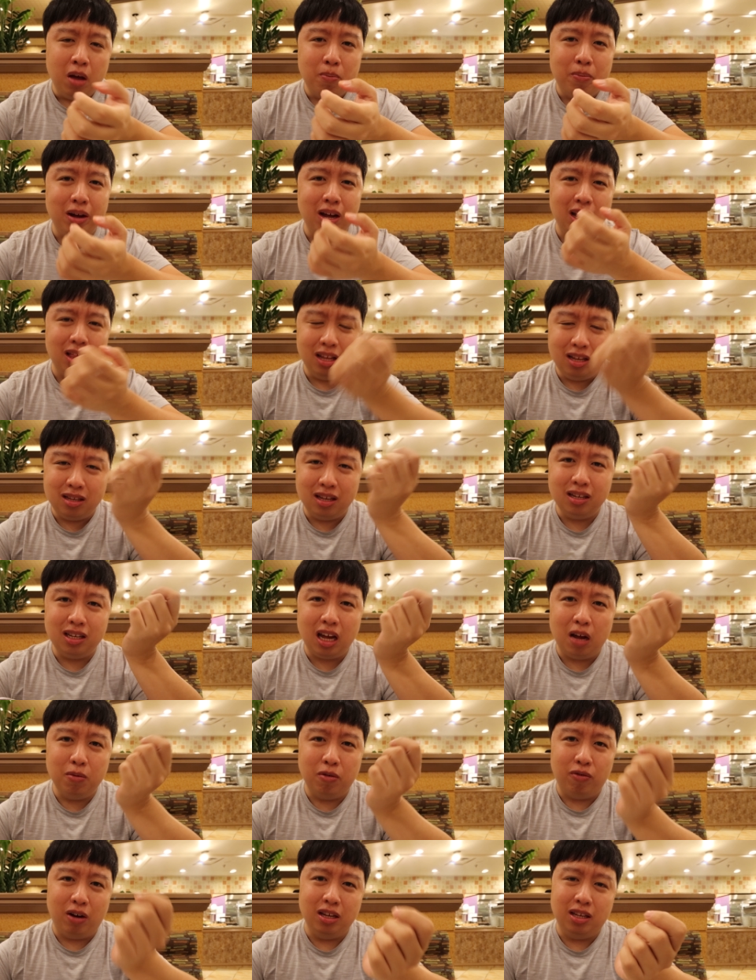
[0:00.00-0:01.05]
but at least this
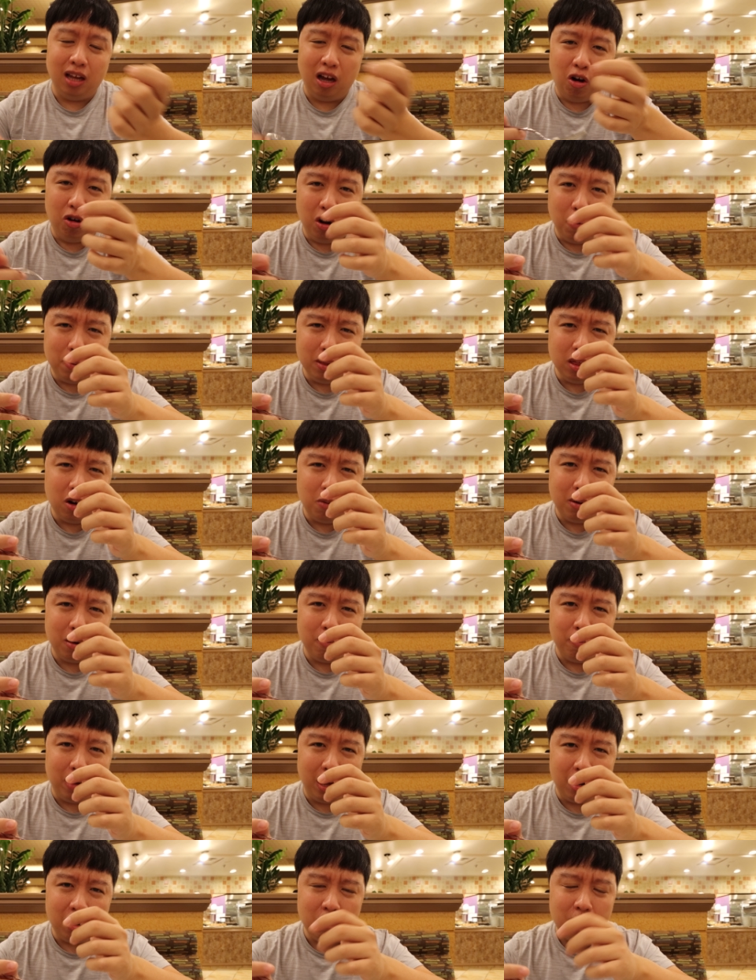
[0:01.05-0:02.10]
time the rice held up a little bit
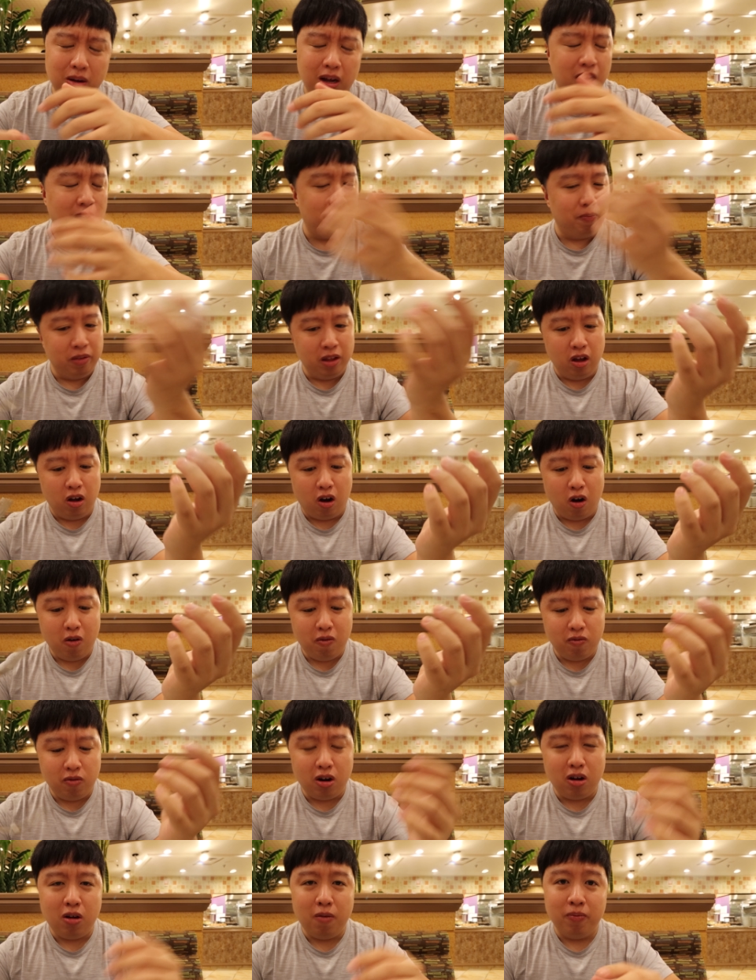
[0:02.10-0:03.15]
better. But
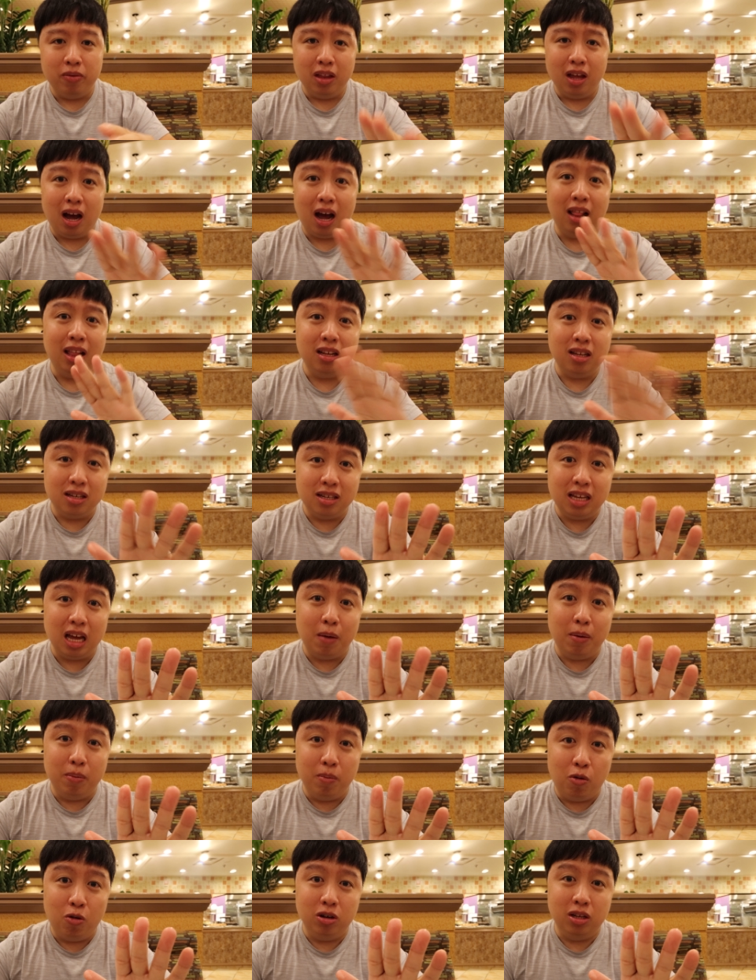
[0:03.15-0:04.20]
overall, I like the
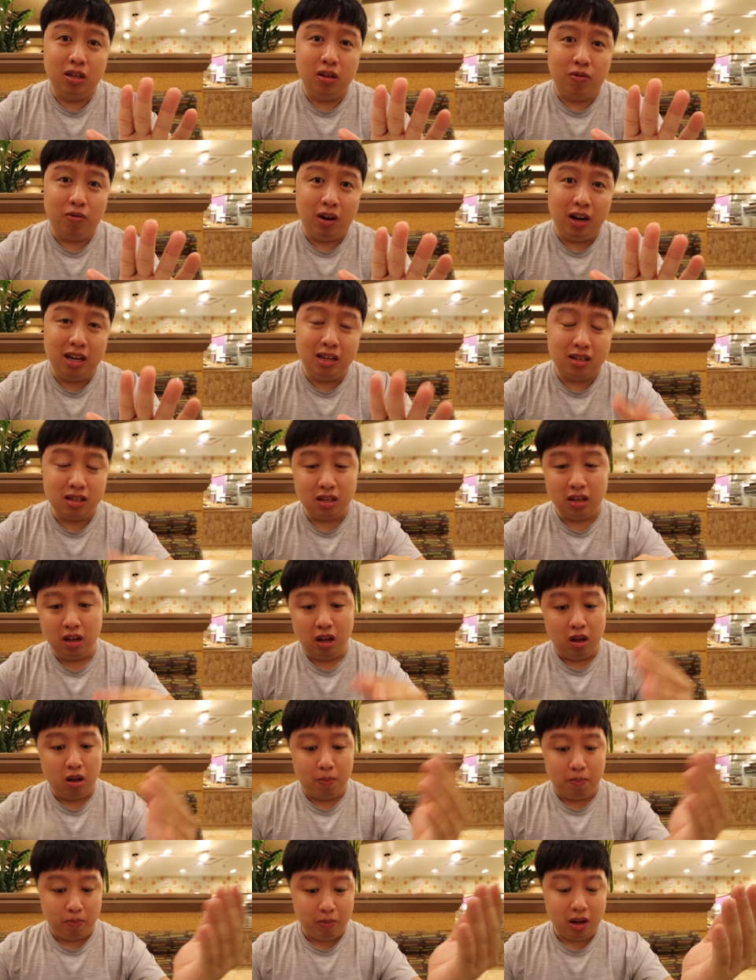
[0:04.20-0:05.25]
salmon more than the rice,
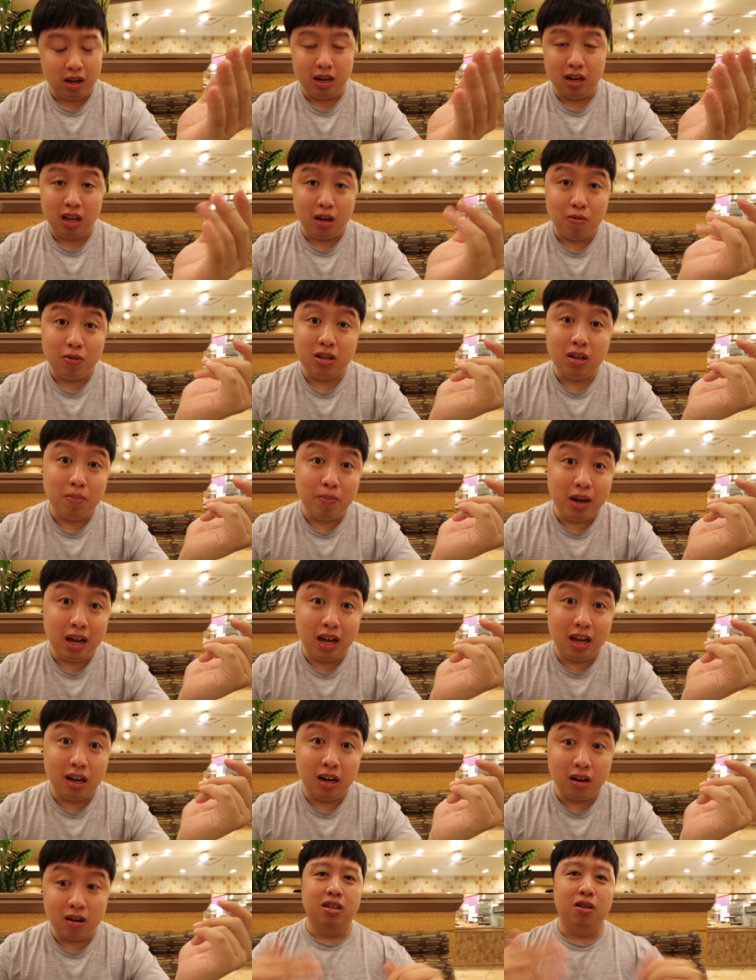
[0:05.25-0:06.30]
but it wasn't
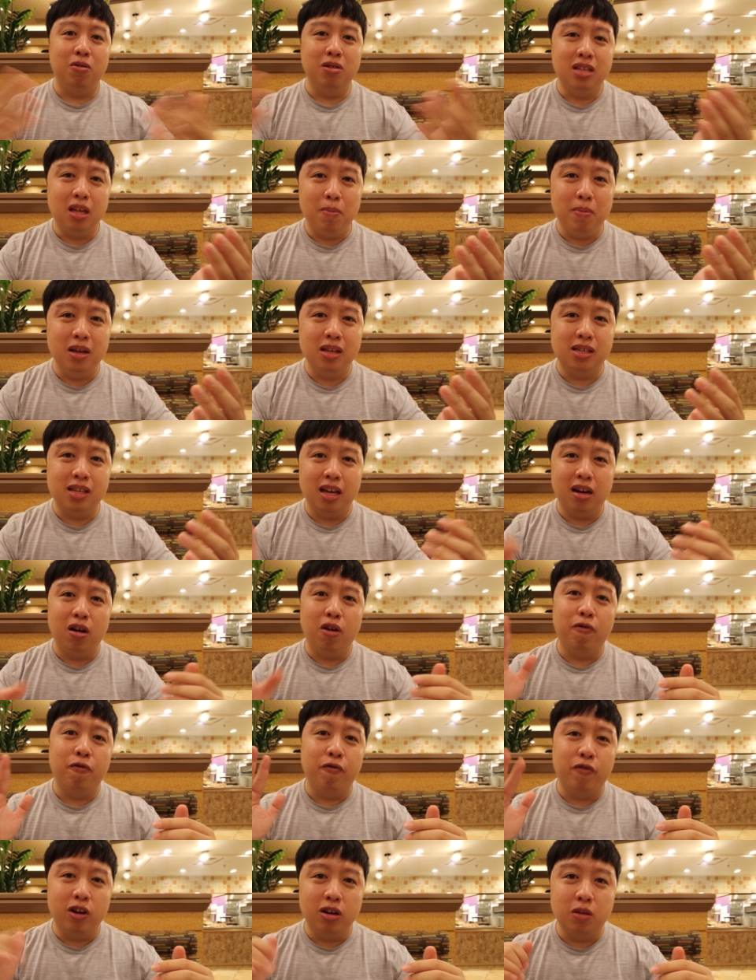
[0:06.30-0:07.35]
bad. So with that being said, our
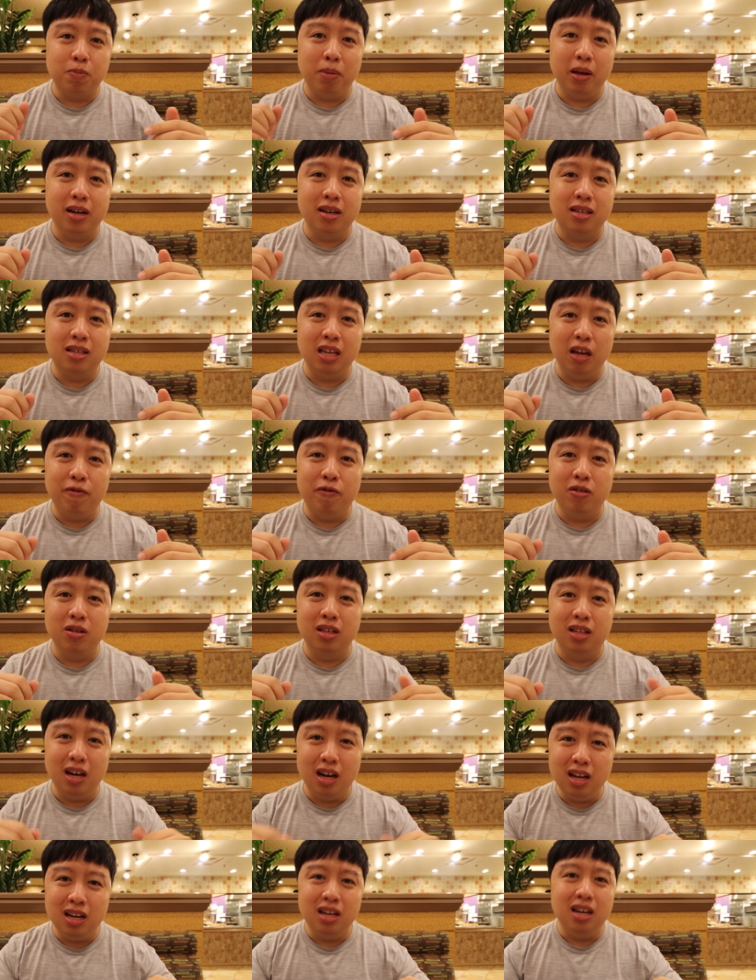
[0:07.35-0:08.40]
first plate of seafood is
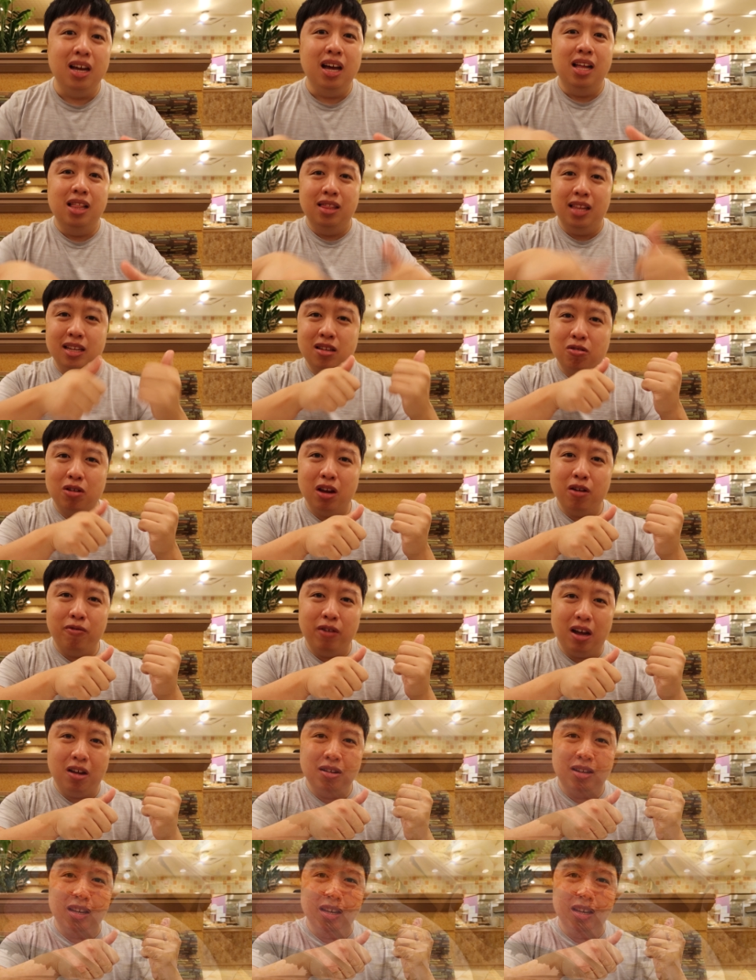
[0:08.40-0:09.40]
done. Let's go get round